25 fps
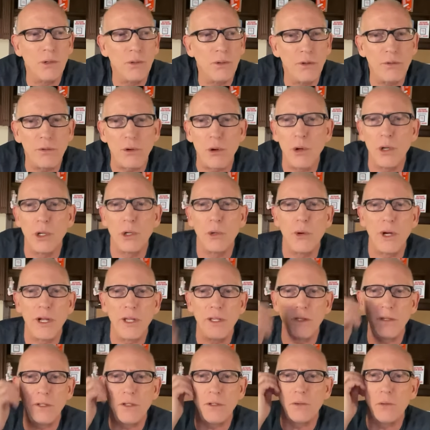and throwing
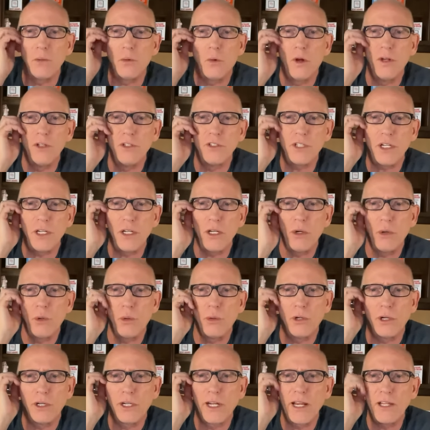away the ones they
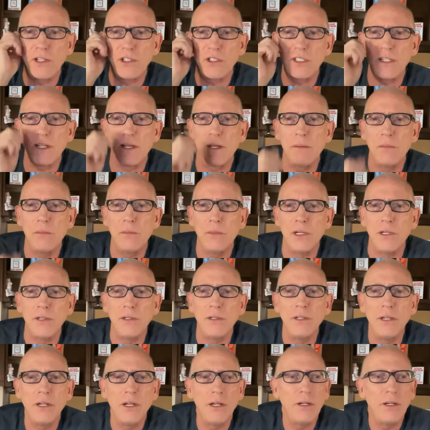knew were against them and